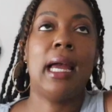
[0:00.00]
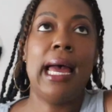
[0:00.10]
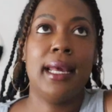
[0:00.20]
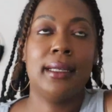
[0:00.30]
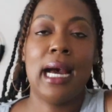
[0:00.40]

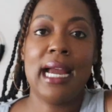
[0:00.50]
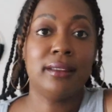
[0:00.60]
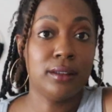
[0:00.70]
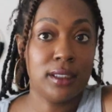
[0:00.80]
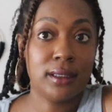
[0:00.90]
and I
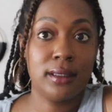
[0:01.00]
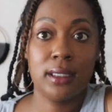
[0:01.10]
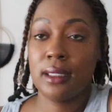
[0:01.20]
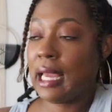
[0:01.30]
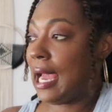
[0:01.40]
looked
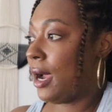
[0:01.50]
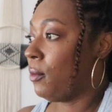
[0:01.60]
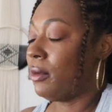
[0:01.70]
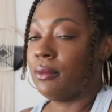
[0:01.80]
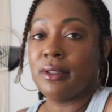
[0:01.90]
at
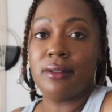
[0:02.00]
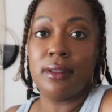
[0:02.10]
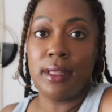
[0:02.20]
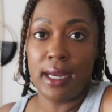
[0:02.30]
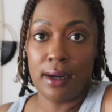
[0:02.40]
what was
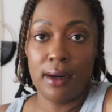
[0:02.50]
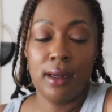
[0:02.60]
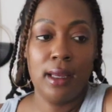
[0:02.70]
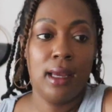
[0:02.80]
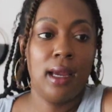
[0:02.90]
there,
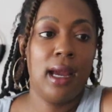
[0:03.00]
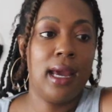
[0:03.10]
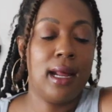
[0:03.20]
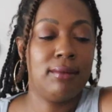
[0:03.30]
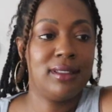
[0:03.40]

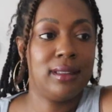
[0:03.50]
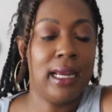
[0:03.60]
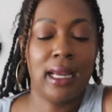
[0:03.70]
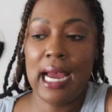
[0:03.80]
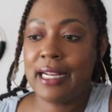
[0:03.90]
and I was
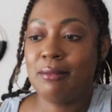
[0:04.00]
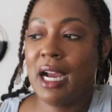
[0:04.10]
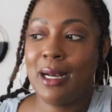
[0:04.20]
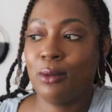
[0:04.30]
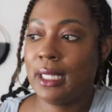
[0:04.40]
like, I,
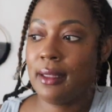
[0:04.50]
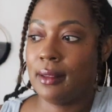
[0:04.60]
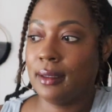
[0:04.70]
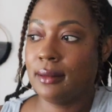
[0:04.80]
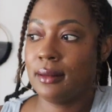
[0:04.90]
I don't like
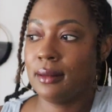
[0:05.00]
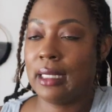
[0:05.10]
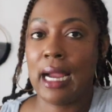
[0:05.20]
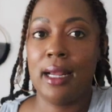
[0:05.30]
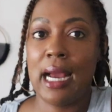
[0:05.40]
this.
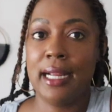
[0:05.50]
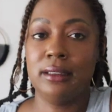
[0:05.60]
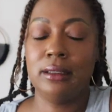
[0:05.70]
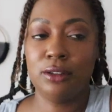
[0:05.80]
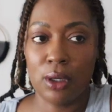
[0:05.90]
Like I,
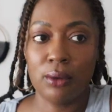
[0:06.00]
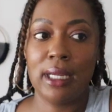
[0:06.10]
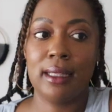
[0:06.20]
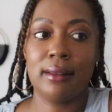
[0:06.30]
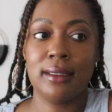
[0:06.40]
I don't
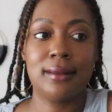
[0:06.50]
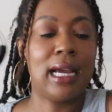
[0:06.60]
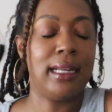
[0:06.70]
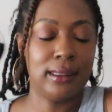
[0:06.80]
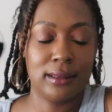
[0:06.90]
like this.
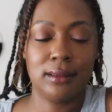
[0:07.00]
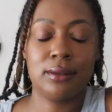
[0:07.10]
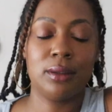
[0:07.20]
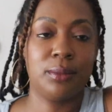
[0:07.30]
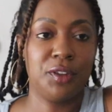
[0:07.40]
I need a
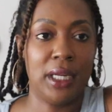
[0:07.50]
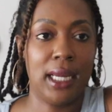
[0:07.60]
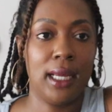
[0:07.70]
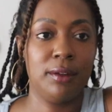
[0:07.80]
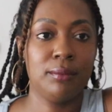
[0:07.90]
different
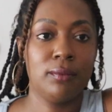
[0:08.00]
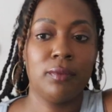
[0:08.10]
plan.